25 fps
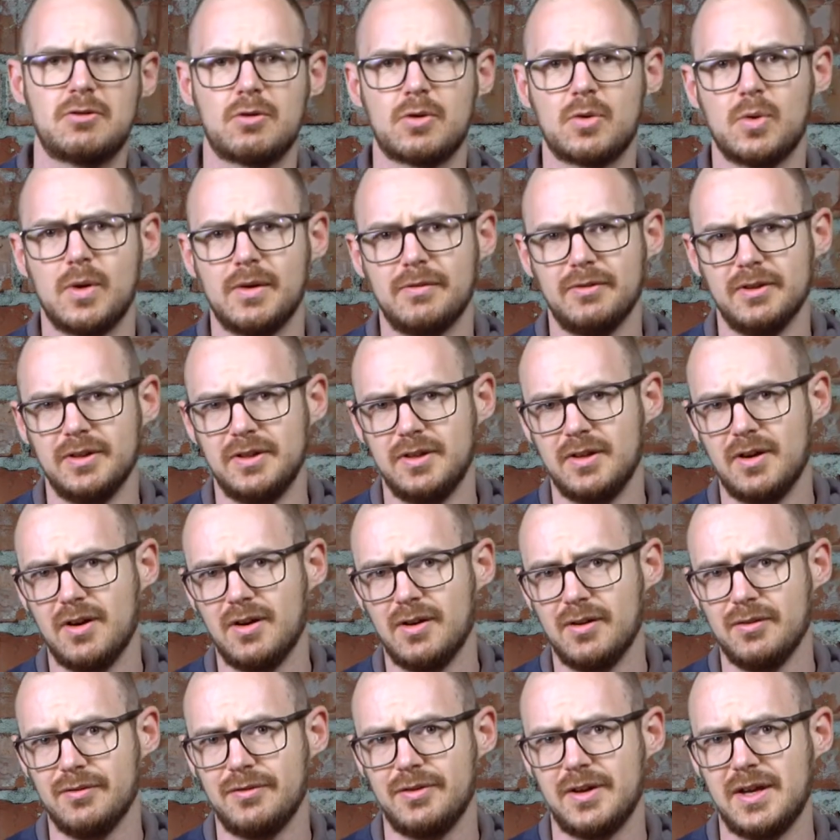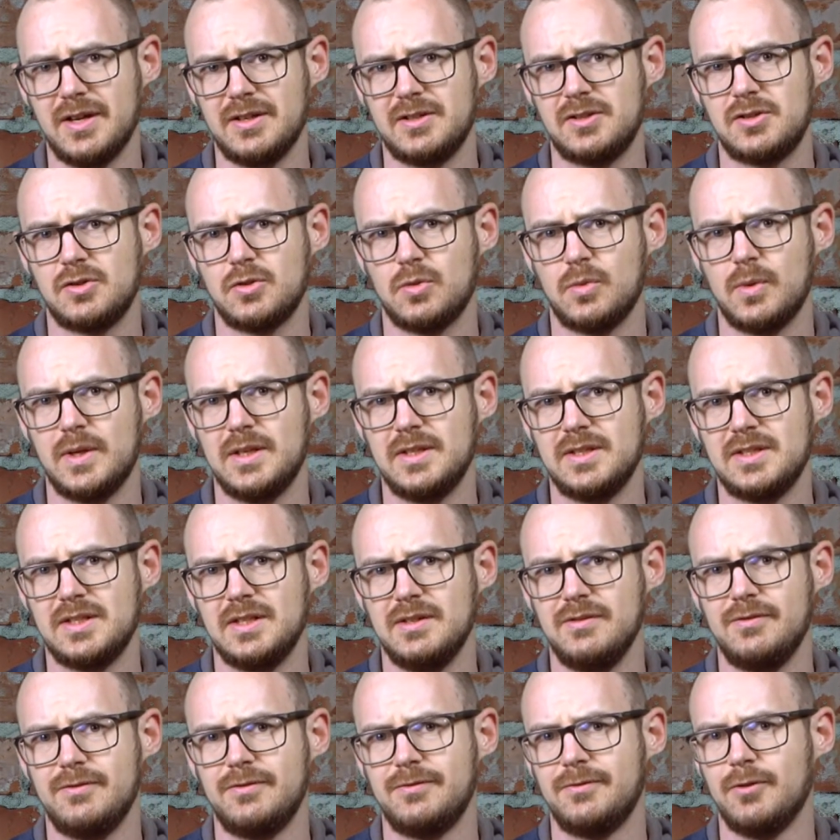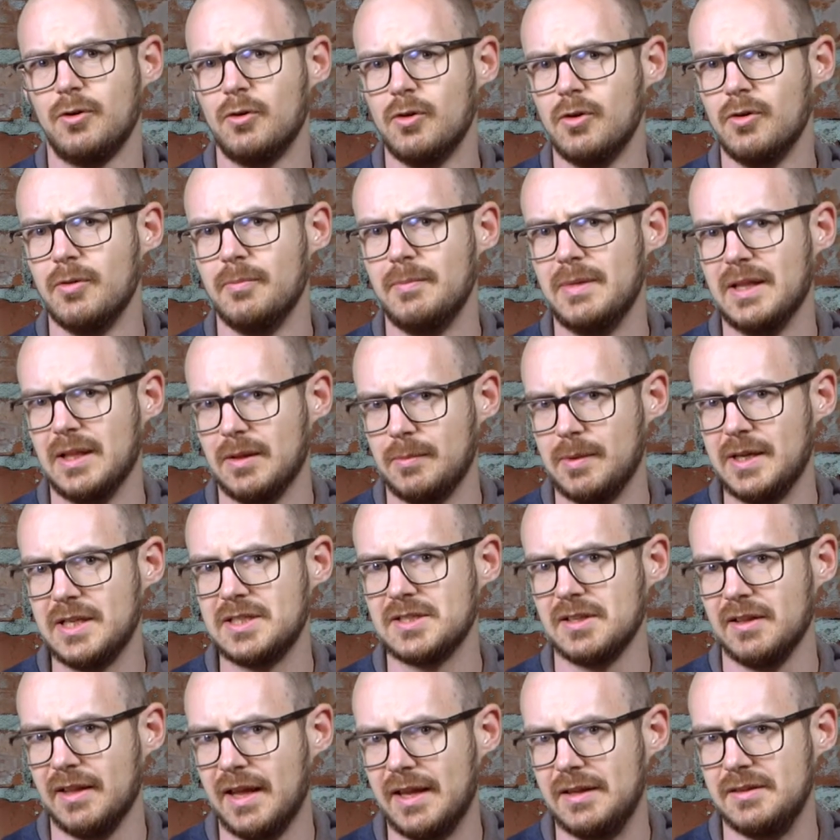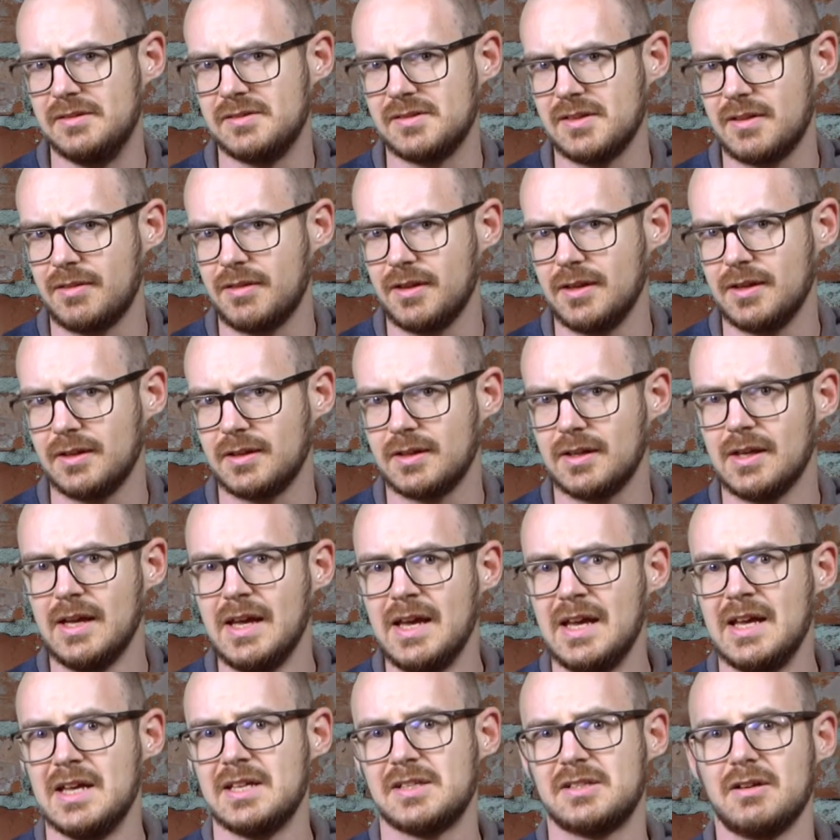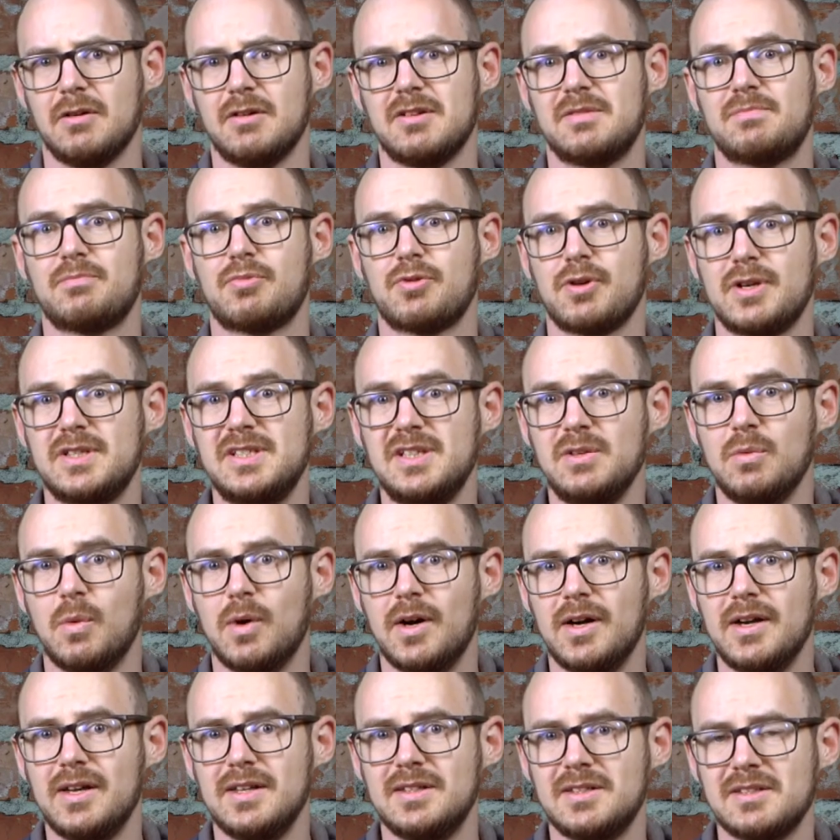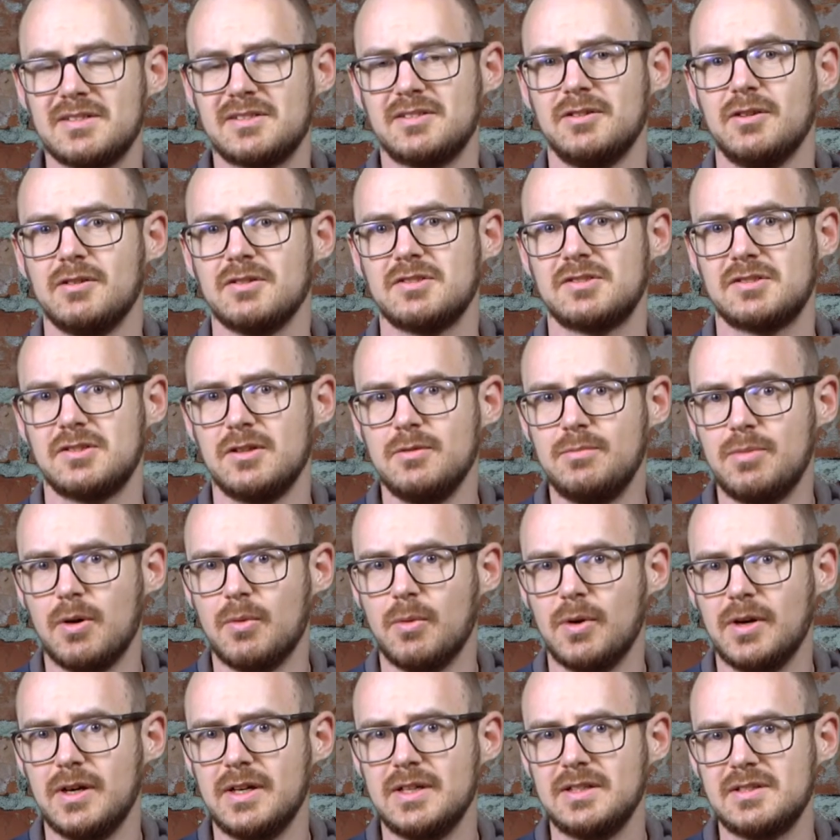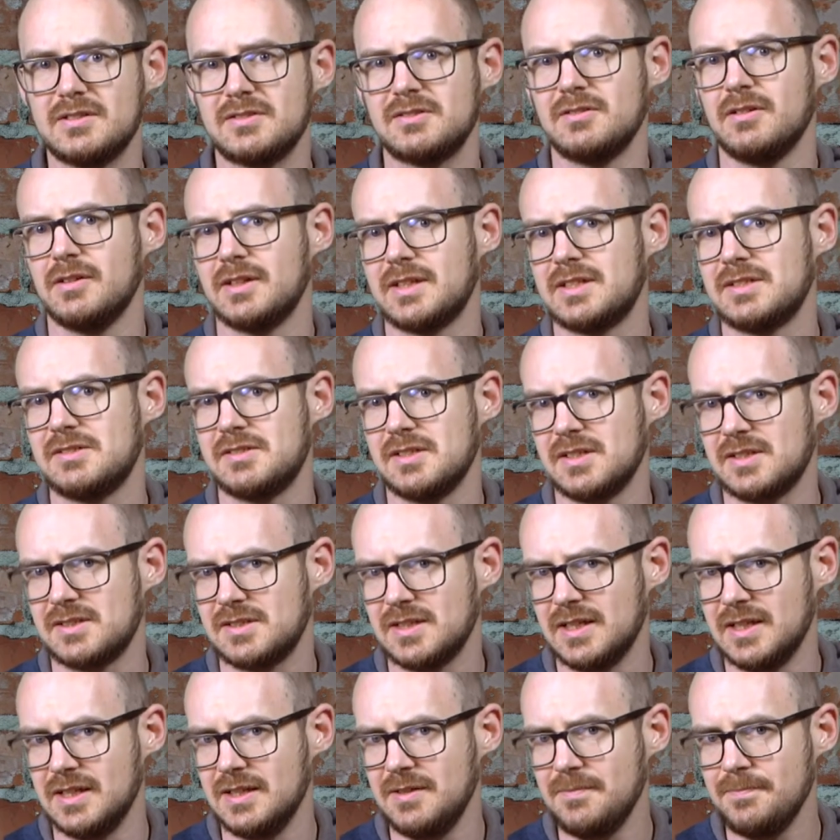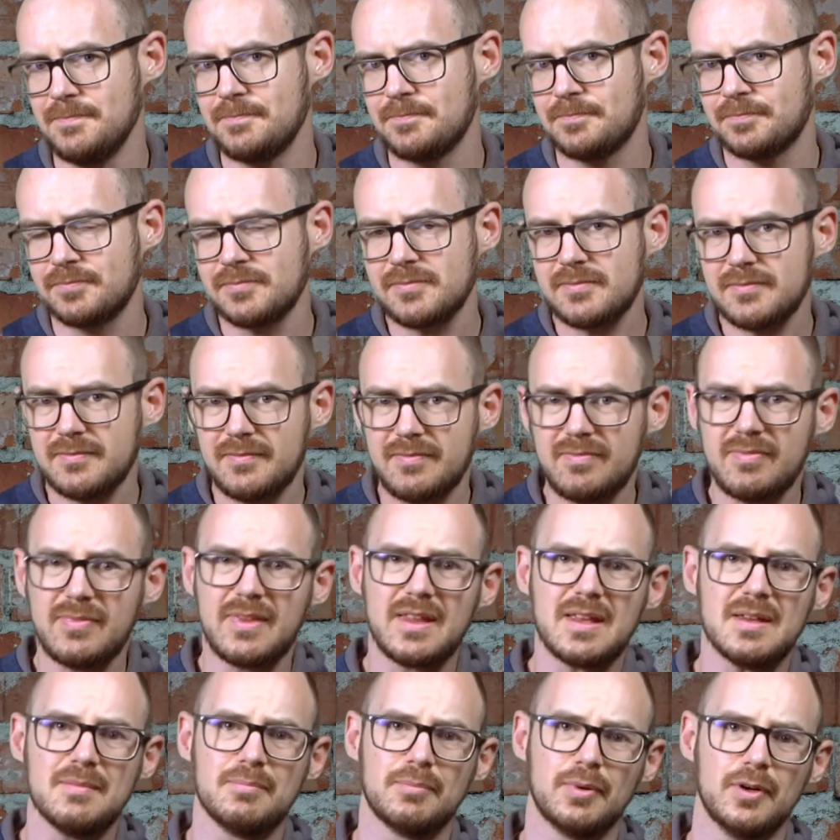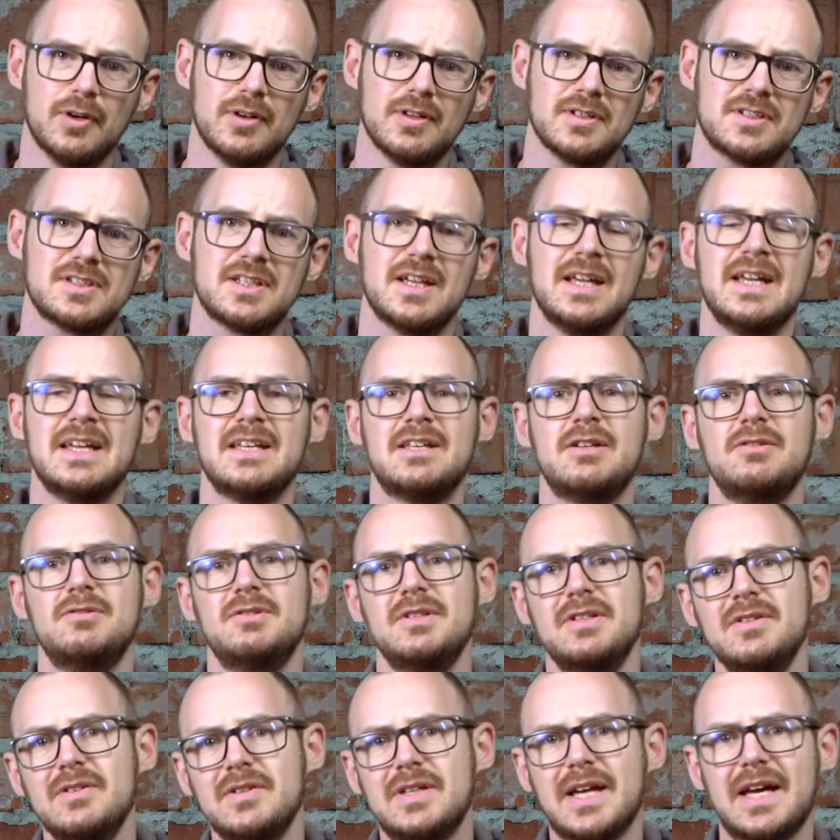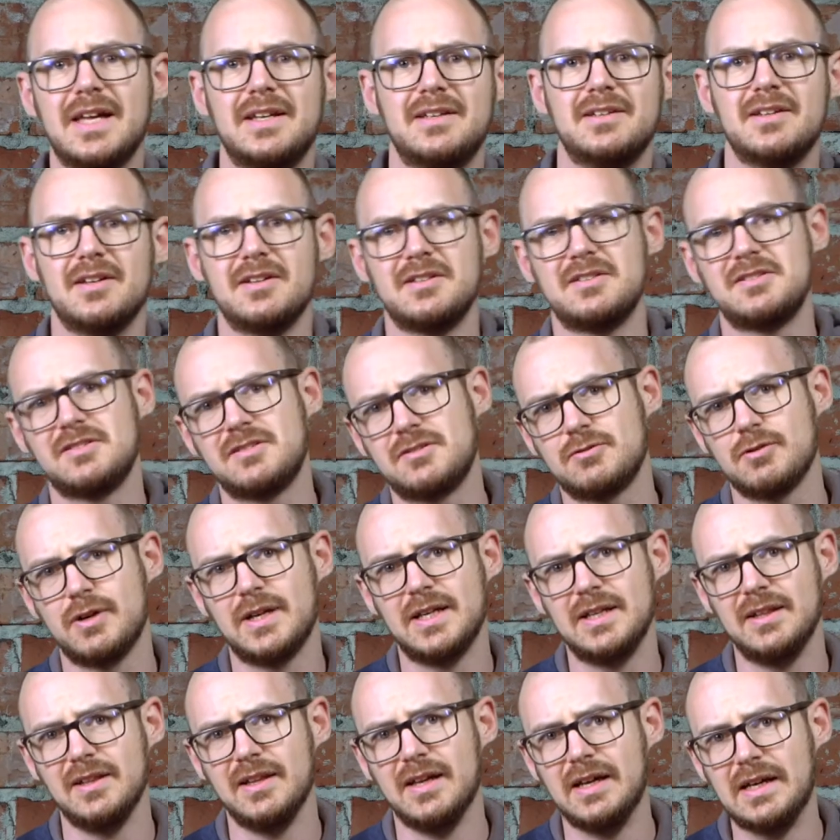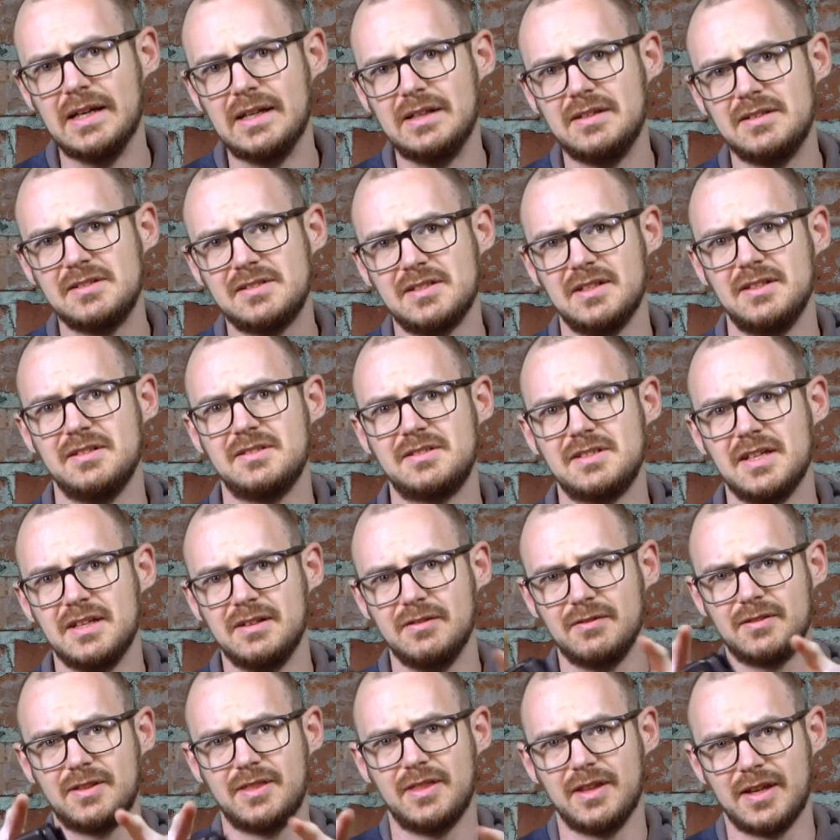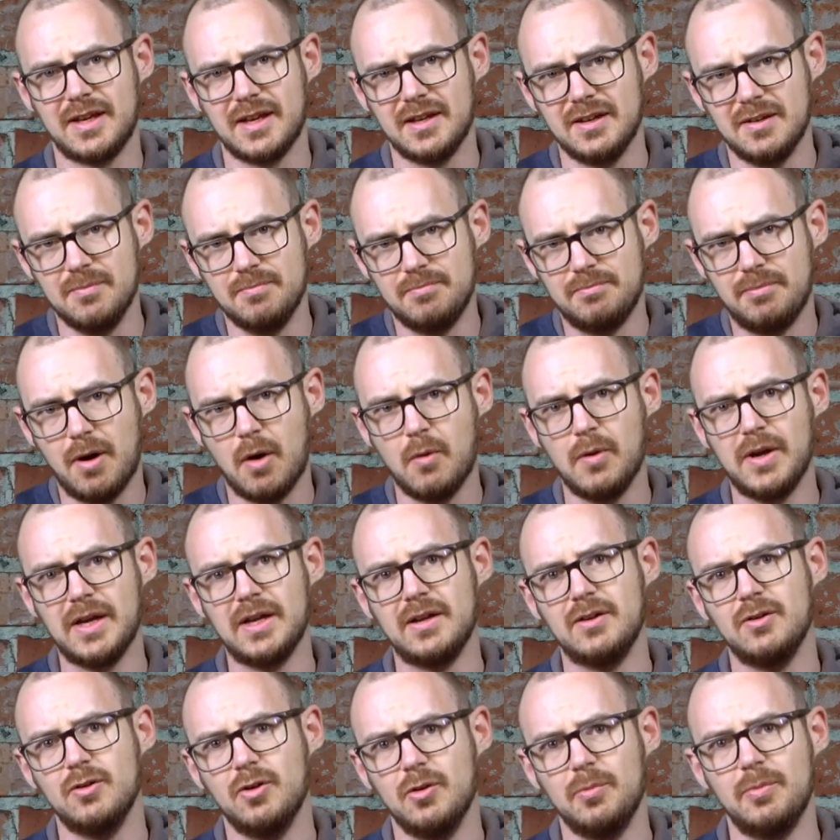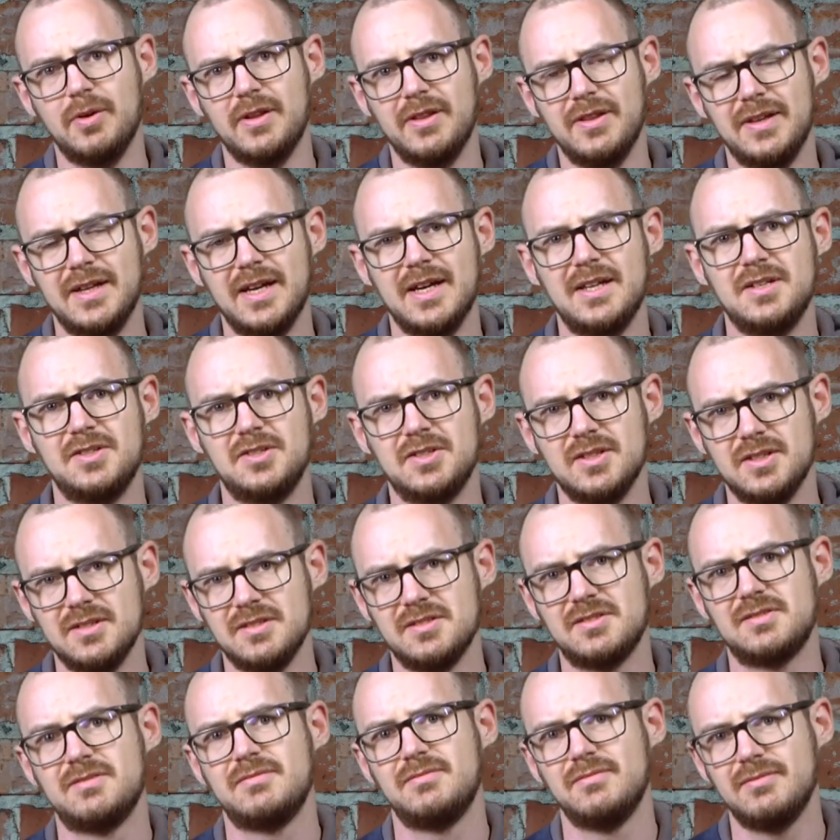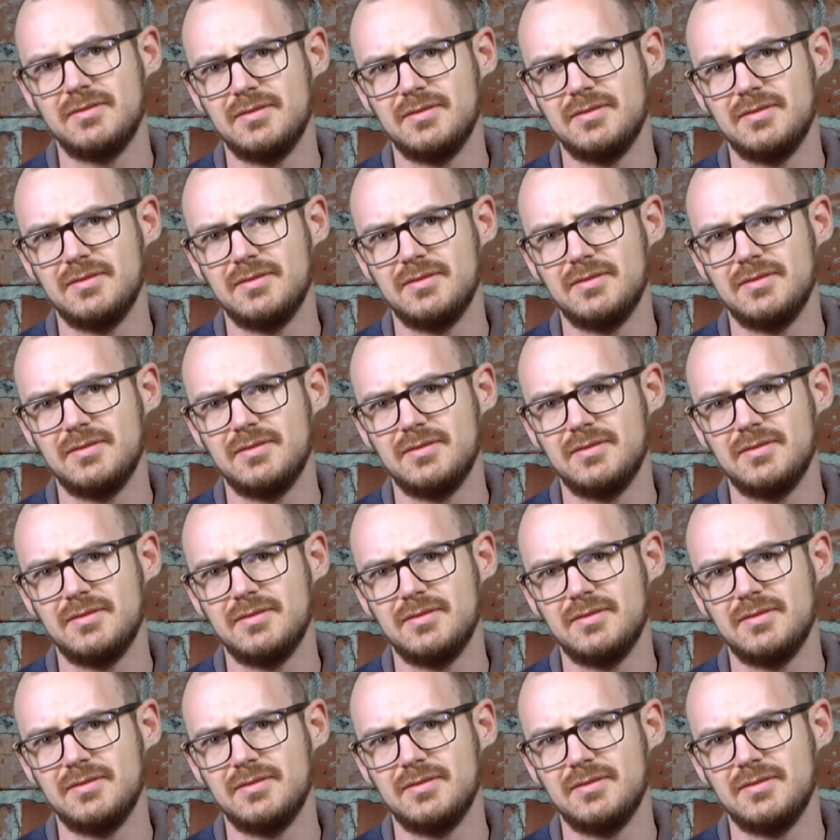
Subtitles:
equivalent of a 24mm lens, I think. So it's pretty wide. It's not super wide. It's not like a 16, but you do get nice straight lines instead of the kind of bowing up at the edges